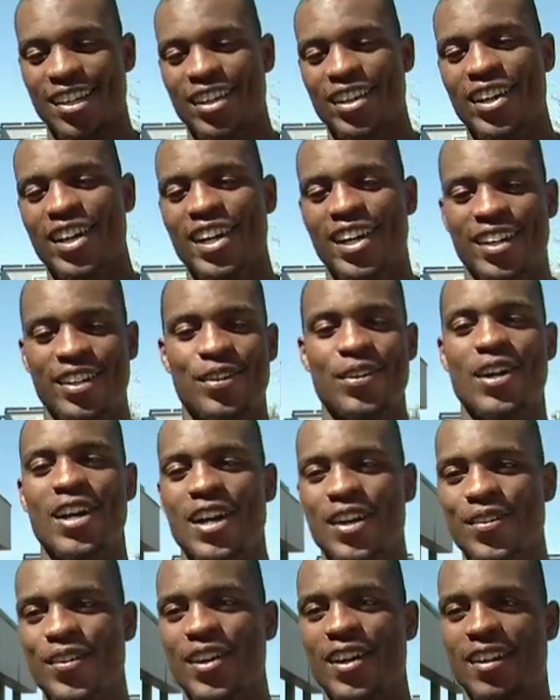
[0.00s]
Right, right,
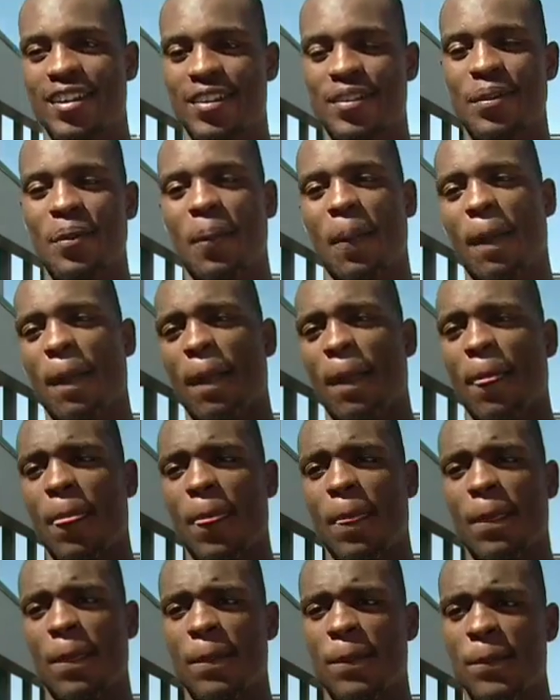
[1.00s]
right. What have you done to
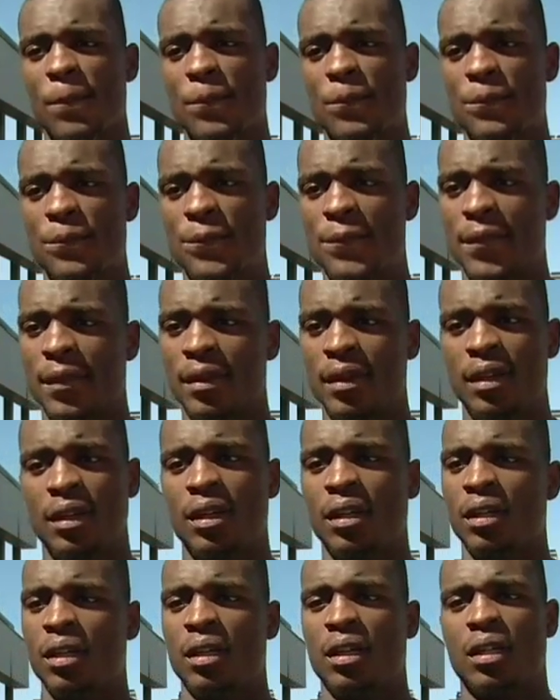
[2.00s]
change your body since you
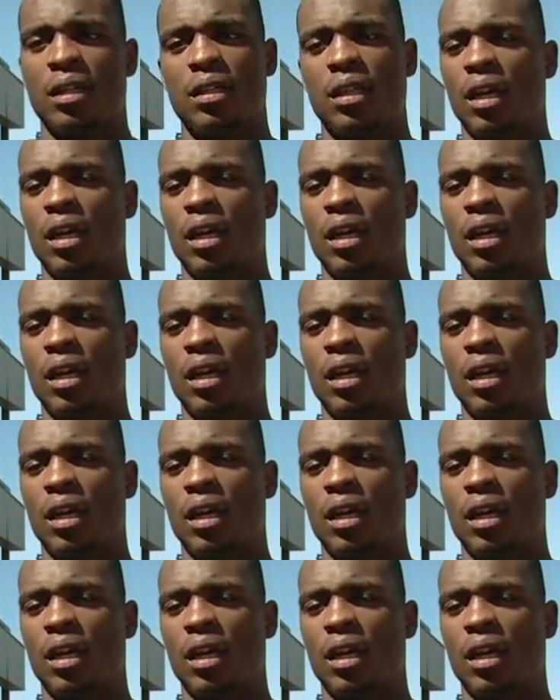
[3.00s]
started?